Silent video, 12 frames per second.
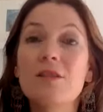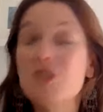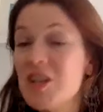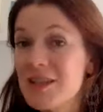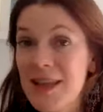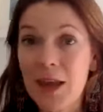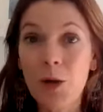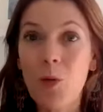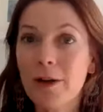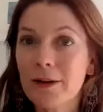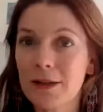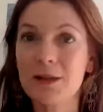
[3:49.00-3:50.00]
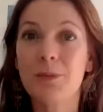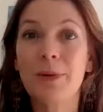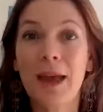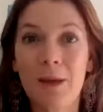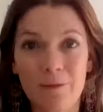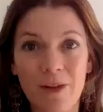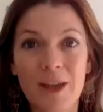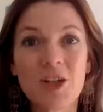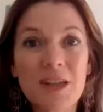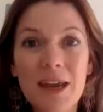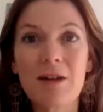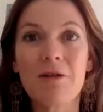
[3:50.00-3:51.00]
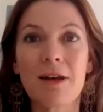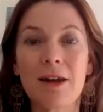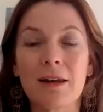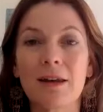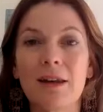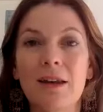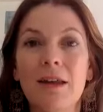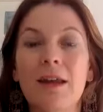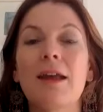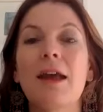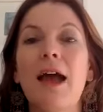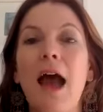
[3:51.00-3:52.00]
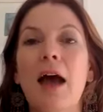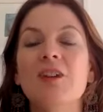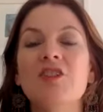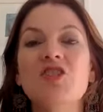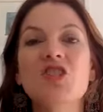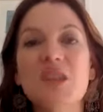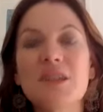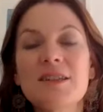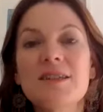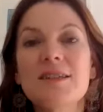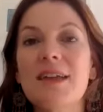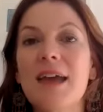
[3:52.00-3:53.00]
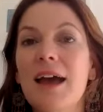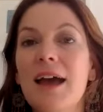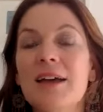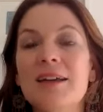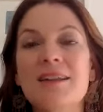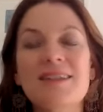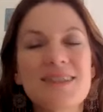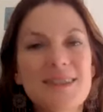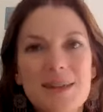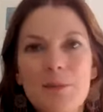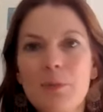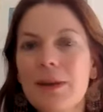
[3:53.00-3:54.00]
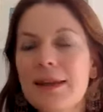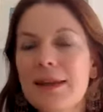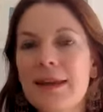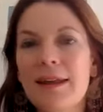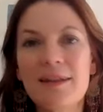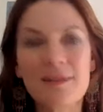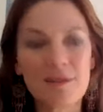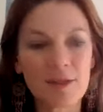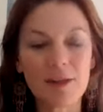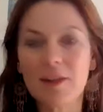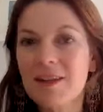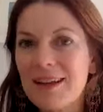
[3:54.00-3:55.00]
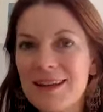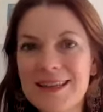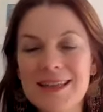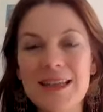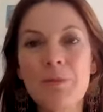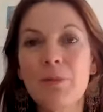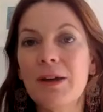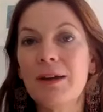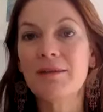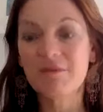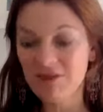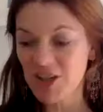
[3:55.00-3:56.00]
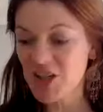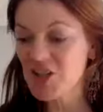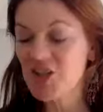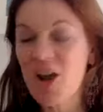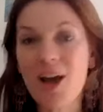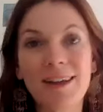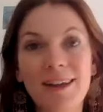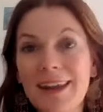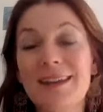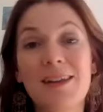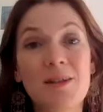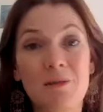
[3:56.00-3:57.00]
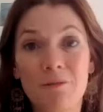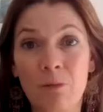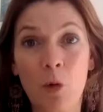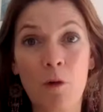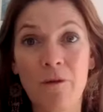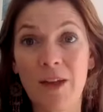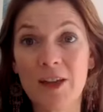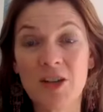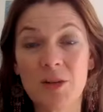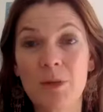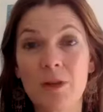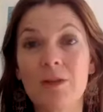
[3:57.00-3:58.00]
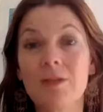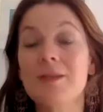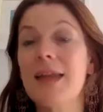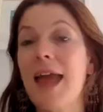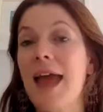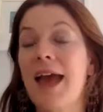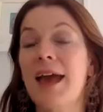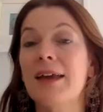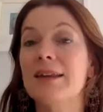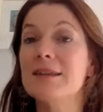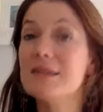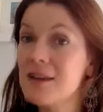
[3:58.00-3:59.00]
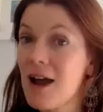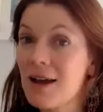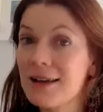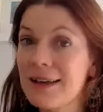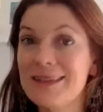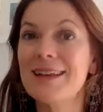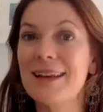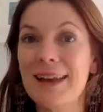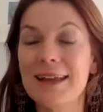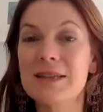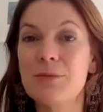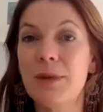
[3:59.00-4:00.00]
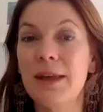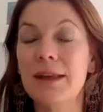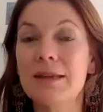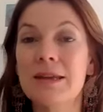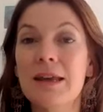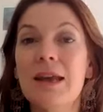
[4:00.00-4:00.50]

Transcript: just say you wanted to become vegetarian, just uh, simply slip in, just start eating more vegetables and start eating less meat